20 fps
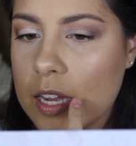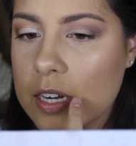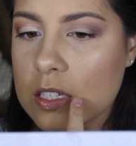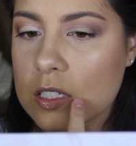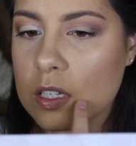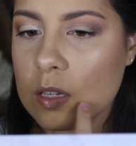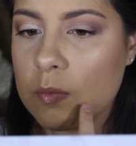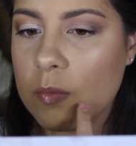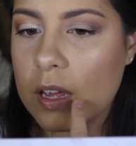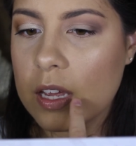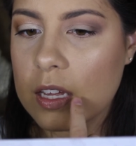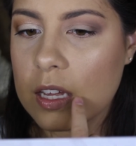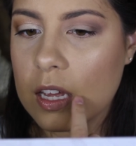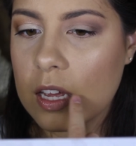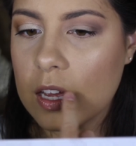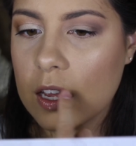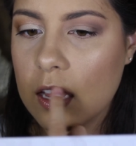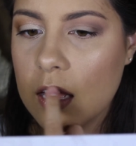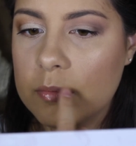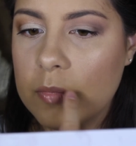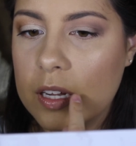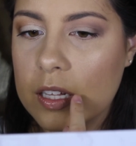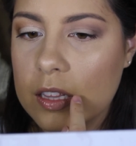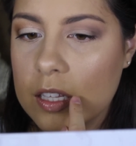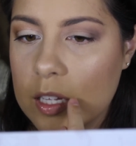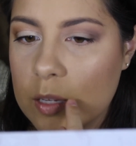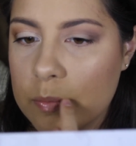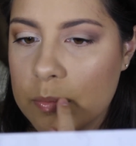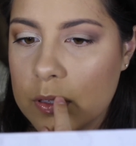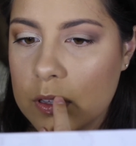actually making my
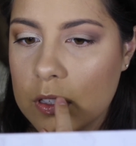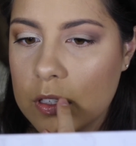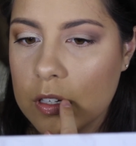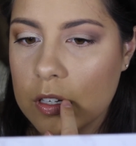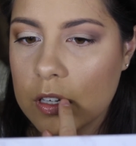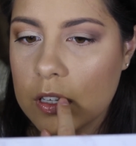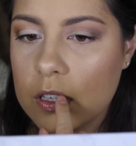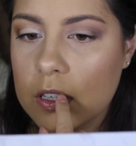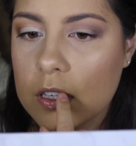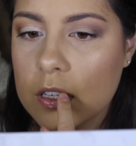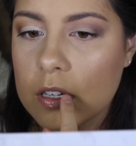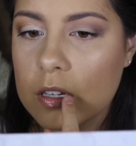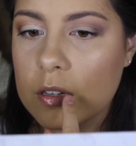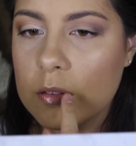lip look